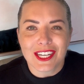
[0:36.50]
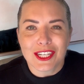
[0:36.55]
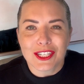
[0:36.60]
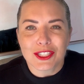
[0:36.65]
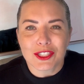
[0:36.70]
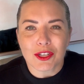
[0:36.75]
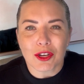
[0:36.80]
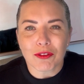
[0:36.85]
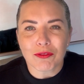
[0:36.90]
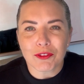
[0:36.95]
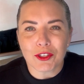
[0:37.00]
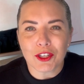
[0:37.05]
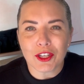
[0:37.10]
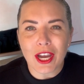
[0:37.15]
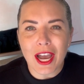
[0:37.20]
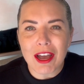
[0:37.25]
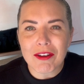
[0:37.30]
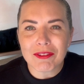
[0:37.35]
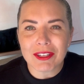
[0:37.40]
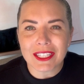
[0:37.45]
So if you
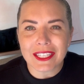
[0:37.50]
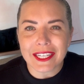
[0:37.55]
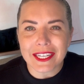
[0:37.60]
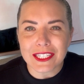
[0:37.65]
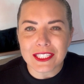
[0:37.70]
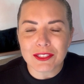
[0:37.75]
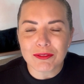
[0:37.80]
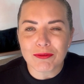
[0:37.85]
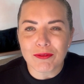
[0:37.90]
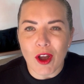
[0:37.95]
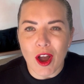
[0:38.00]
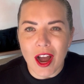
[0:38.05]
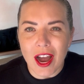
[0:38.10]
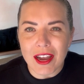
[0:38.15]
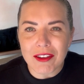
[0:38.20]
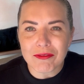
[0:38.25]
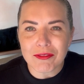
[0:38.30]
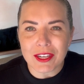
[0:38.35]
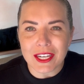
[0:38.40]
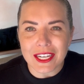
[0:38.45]
have at least
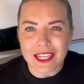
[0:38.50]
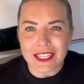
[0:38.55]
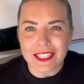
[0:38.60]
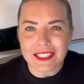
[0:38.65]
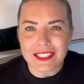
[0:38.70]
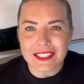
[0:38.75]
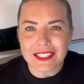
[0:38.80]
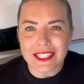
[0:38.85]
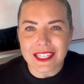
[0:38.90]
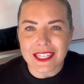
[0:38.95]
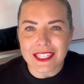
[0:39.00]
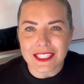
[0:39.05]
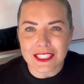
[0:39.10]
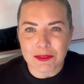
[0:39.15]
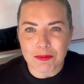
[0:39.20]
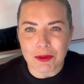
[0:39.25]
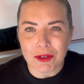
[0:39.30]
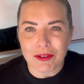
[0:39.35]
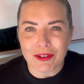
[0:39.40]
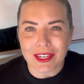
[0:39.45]
five years
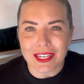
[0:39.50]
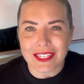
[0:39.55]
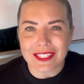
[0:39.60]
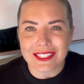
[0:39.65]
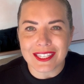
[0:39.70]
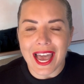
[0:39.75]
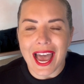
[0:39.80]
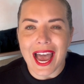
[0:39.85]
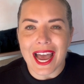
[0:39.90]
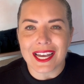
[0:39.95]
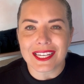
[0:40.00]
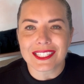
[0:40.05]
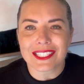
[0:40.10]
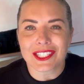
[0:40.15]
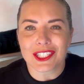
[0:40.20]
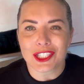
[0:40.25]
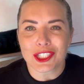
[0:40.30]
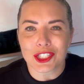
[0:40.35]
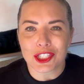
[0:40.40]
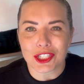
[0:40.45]
experience as
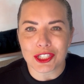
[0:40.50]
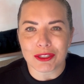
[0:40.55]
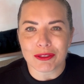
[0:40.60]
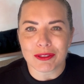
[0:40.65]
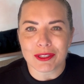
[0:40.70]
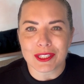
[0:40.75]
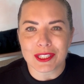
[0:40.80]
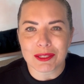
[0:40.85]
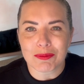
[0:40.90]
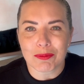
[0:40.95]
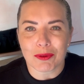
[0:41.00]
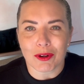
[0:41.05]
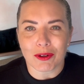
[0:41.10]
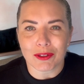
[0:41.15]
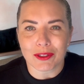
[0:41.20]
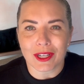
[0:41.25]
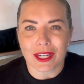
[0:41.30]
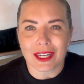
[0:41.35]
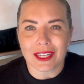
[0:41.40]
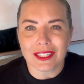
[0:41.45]
an insurance
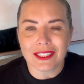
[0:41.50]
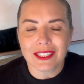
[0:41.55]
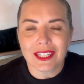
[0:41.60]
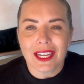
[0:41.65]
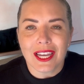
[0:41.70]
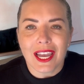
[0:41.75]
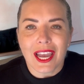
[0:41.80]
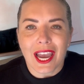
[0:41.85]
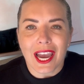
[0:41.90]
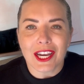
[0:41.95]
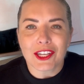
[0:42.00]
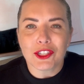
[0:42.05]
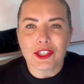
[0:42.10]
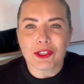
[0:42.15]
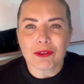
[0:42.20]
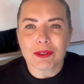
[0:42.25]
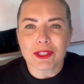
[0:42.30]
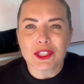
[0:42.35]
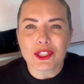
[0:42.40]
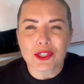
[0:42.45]
broker and
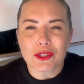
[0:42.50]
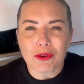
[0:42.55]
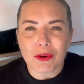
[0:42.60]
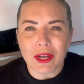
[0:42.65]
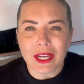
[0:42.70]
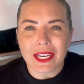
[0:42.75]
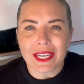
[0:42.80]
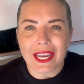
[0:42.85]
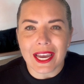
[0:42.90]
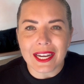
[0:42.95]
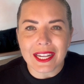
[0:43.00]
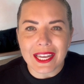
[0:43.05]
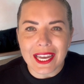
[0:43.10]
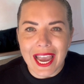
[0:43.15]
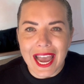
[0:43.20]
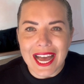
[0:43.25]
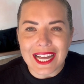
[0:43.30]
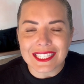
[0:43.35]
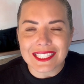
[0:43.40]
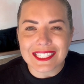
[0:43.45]
you enjoy getting
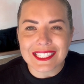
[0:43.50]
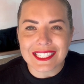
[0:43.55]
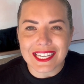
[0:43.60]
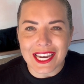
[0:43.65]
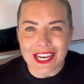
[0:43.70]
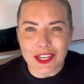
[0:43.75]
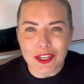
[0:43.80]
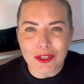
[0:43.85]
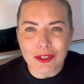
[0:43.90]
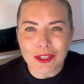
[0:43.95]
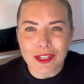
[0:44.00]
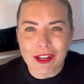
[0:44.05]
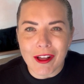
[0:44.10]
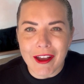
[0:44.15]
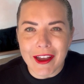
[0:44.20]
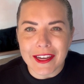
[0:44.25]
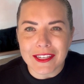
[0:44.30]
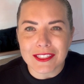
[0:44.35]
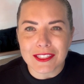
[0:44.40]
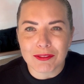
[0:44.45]
out and seeing your
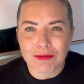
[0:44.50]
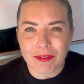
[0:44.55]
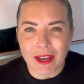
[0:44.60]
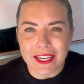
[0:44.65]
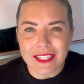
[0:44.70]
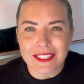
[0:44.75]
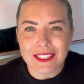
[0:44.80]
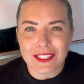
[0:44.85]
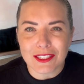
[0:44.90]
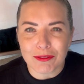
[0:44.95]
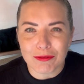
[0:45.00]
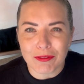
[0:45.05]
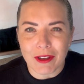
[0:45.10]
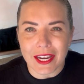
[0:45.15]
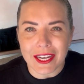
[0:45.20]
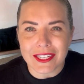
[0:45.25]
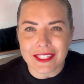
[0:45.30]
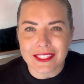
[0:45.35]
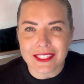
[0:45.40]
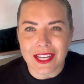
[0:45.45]
clients face to
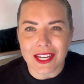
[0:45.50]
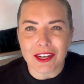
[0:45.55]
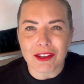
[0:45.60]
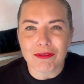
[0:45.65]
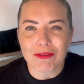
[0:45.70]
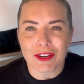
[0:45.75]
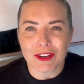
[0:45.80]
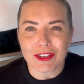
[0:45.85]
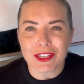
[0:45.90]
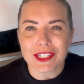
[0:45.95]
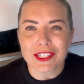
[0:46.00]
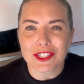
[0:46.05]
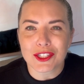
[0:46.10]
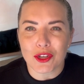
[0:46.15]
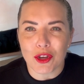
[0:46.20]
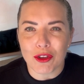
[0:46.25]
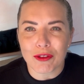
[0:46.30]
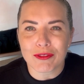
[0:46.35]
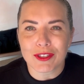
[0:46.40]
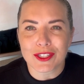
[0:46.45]
face and are very
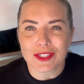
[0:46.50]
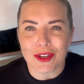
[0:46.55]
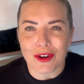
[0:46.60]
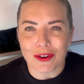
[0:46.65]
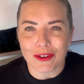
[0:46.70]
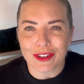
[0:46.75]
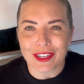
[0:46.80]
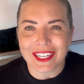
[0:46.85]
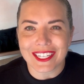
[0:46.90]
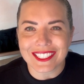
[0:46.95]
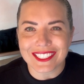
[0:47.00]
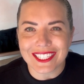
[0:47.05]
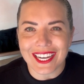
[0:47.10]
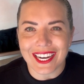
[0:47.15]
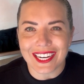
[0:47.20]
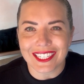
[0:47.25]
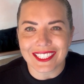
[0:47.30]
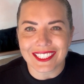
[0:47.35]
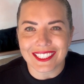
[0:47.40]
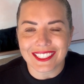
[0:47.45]
service
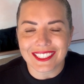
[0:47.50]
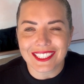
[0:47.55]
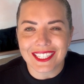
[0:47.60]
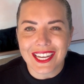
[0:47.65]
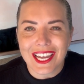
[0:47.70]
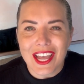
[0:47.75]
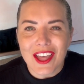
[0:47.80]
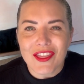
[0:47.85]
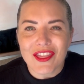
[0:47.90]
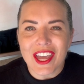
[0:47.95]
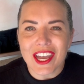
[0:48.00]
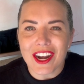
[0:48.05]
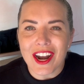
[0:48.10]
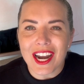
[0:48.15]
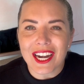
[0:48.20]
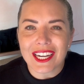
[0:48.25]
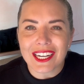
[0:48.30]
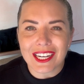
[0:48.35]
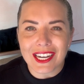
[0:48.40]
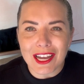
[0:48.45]
orientated, then
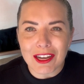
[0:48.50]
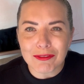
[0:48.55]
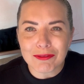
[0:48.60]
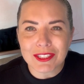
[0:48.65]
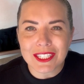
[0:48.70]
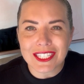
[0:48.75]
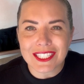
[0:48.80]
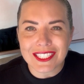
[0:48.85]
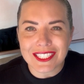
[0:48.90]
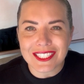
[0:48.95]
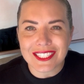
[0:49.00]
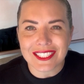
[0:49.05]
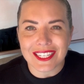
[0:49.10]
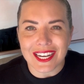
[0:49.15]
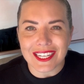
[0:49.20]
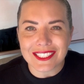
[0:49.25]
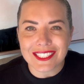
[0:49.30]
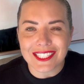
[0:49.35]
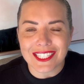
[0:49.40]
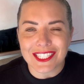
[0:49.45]
I'd love to
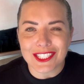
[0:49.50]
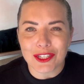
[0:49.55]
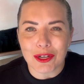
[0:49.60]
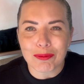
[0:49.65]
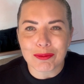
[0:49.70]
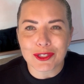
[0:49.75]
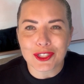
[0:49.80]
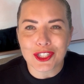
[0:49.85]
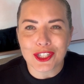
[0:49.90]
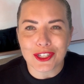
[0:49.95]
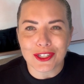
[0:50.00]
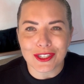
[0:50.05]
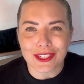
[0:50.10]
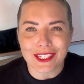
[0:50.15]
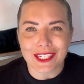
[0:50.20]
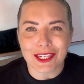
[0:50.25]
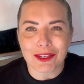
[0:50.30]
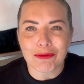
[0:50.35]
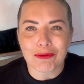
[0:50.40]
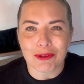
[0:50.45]
discuss this
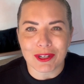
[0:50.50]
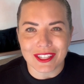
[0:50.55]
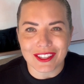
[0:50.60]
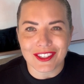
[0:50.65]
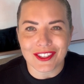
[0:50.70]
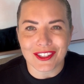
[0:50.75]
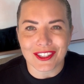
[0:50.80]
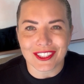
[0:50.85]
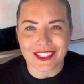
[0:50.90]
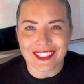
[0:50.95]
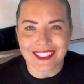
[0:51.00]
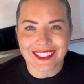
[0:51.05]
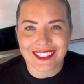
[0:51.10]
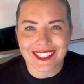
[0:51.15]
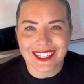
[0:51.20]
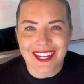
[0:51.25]
opportunity with you.